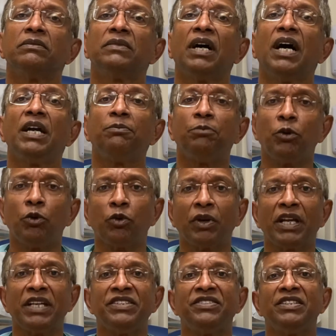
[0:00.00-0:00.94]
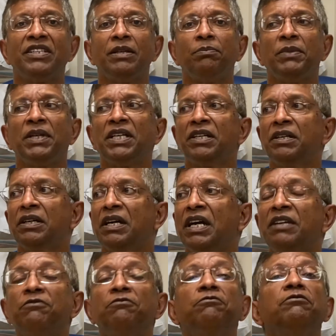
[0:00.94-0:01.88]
hypoglycemia and